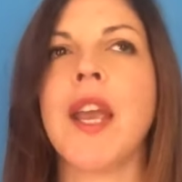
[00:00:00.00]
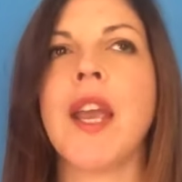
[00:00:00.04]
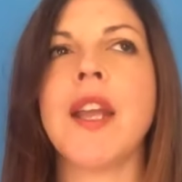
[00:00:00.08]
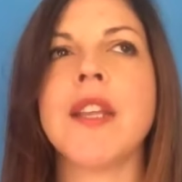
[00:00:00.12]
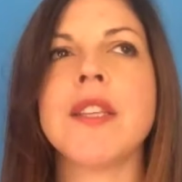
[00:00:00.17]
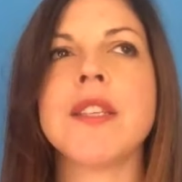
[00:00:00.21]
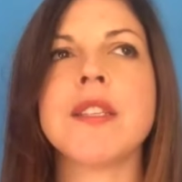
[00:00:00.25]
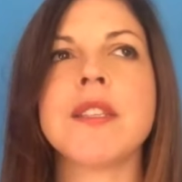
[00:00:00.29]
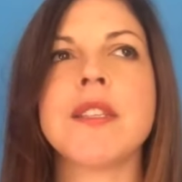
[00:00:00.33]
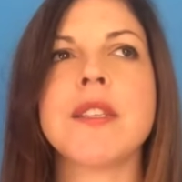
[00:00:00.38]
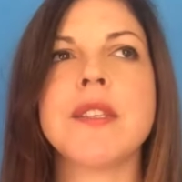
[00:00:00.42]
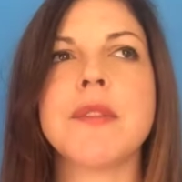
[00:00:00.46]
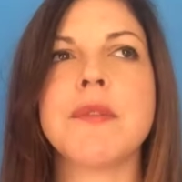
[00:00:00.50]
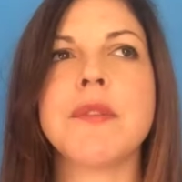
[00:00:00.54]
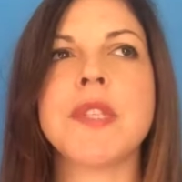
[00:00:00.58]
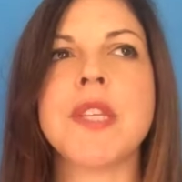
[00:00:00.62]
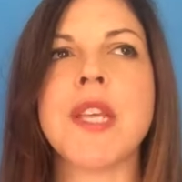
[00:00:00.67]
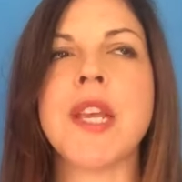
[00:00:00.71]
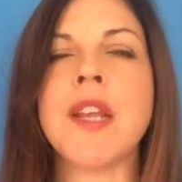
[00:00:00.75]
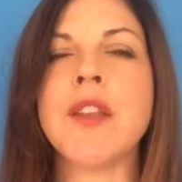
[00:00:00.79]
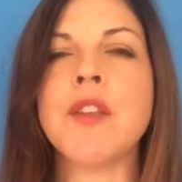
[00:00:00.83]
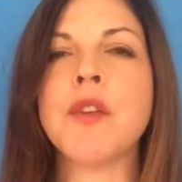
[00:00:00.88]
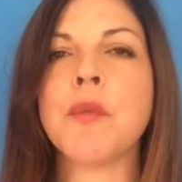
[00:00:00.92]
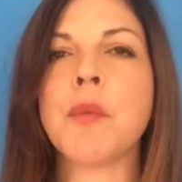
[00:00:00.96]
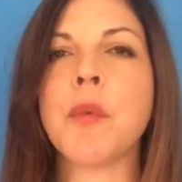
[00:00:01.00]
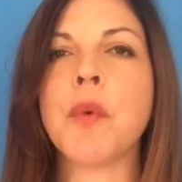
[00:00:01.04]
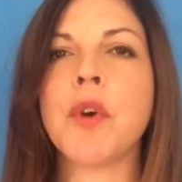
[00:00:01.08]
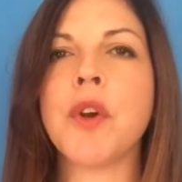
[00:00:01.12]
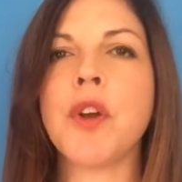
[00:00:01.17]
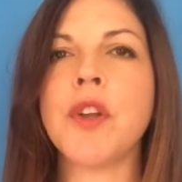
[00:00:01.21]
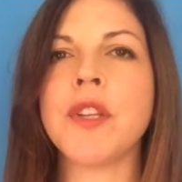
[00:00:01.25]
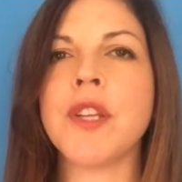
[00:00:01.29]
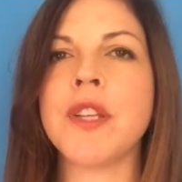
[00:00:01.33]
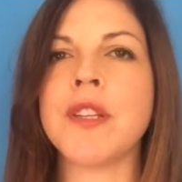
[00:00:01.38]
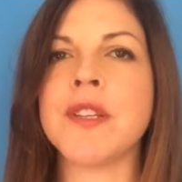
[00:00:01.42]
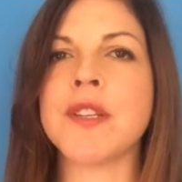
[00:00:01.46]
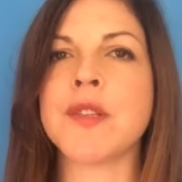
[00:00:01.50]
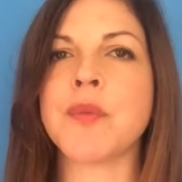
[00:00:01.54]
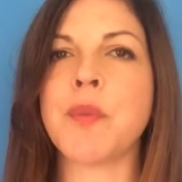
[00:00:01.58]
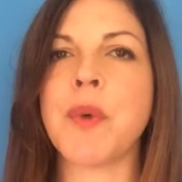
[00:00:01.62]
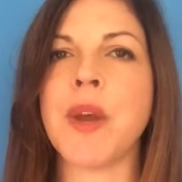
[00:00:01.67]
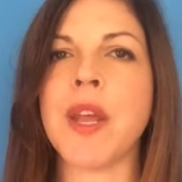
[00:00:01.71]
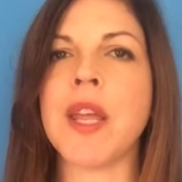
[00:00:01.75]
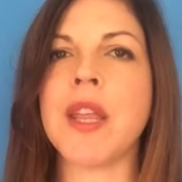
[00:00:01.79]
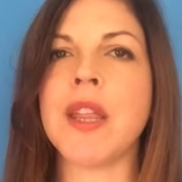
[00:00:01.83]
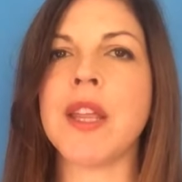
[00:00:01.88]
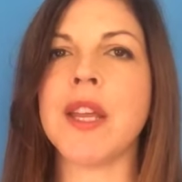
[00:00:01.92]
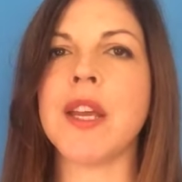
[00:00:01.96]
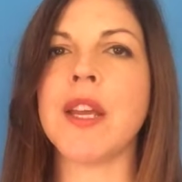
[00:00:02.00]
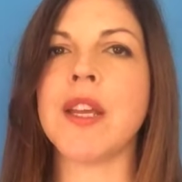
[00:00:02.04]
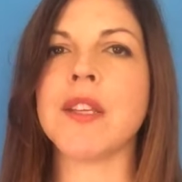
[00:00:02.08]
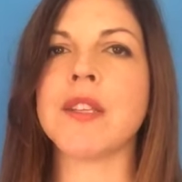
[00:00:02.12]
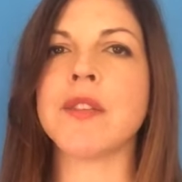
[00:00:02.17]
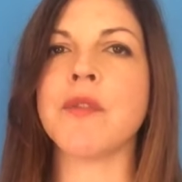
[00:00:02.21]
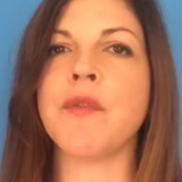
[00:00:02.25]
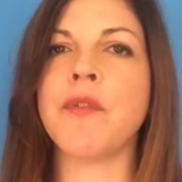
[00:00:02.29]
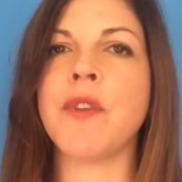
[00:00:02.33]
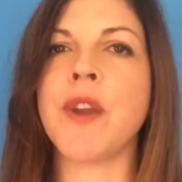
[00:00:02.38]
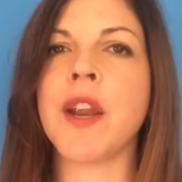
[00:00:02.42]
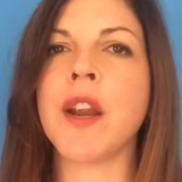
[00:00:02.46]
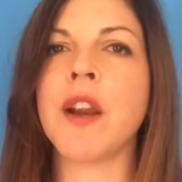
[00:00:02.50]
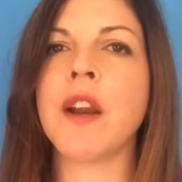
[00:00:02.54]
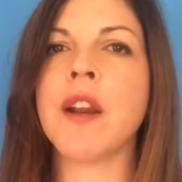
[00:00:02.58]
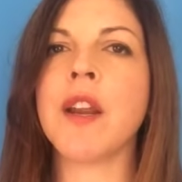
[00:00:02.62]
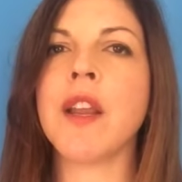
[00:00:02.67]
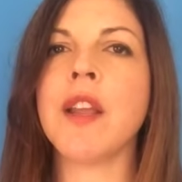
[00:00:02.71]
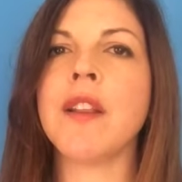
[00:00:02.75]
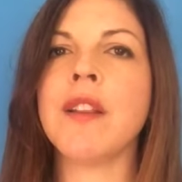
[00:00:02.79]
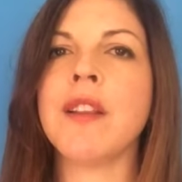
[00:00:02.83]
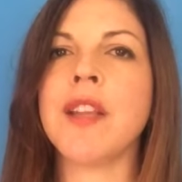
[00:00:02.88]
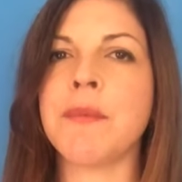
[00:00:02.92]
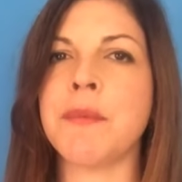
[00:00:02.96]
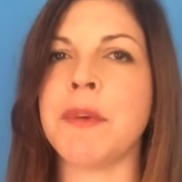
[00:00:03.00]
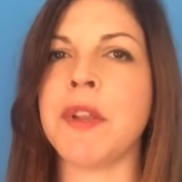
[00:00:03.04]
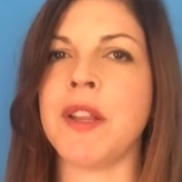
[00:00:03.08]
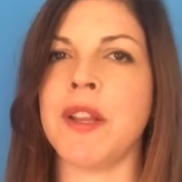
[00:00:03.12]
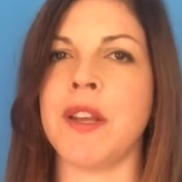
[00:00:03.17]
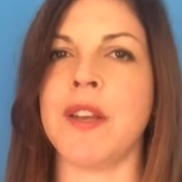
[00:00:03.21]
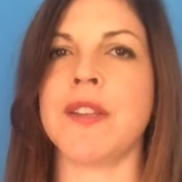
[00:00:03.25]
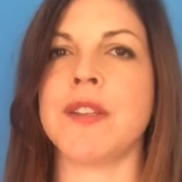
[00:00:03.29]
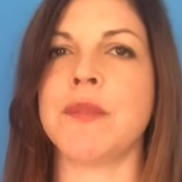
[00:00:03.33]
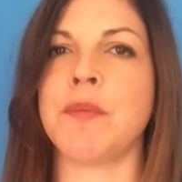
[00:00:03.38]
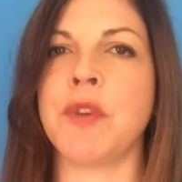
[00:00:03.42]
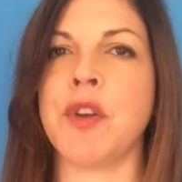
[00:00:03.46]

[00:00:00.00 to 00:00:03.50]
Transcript: it's seeing the world in this way that is very limitless.